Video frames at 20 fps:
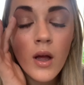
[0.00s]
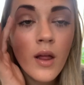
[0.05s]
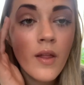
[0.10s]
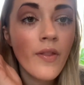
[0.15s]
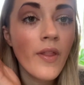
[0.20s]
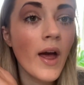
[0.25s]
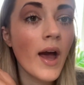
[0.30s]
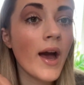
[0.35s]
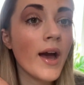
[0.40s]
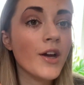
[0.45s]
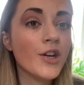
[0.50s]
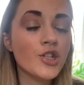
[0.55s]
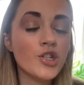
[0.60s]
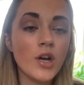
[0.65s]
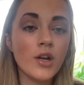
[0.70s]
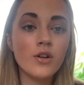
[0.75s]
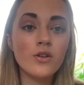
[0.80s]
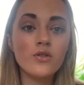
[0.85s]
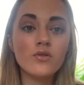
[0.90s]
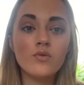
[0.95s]
The
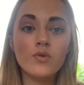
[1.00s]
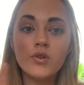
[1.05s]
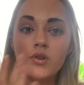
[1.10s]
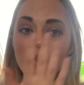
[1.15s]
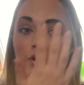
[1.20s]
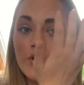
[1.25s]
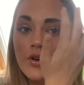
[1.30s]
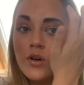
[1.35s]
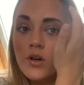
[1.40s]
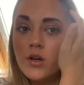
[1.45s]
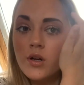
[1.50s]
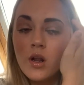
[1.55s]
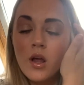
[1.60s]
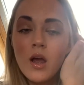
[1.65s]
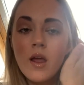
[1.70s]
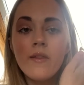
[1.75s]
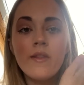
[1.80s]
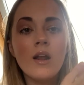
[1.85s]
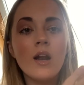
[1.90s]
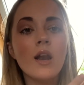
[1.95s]
eyeshadows were good.
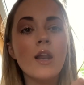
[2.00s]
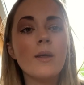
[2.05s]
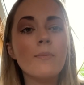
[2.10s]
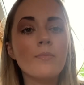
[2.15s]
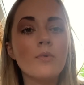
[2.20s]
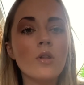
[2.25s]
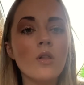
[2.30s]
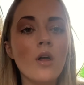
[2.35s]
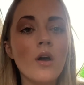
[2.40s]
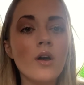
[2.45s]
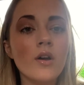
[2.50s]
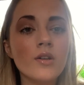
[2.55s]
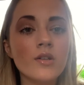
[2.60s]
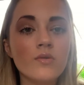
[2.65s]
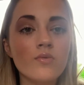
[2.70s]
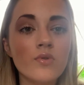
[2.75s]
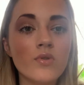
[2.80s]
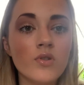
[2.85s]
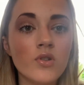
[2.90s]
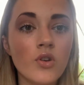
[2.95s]
The lip gloss
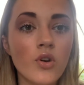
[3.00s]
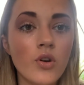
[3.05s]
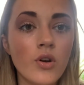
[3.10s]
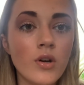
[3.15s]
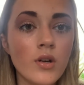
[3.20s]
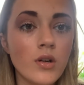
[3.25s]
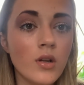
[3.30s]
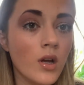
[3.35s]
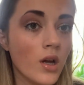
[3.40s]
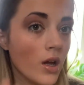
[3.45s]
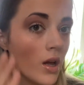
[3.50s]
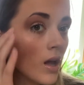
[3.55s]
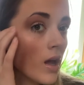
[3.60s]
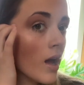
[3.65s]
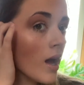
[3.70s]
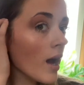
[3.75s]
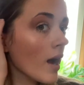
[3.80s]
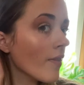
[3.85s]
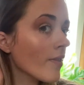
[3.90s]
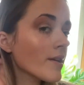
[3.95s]
was good.
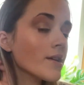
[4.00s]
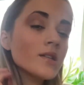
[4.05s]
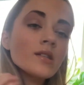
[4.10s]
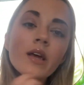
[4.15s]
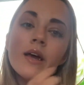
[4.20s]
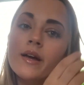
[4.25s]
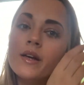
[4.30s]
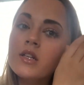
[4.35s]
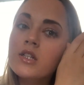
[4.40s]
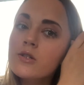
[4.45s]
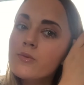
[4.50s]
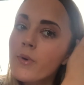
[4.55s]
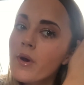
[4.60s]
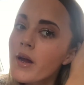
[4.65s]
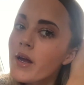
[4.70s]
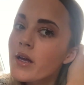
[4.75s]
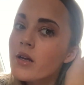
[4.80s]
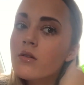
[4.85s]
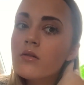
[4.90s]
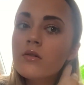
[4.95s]
And the setting spray,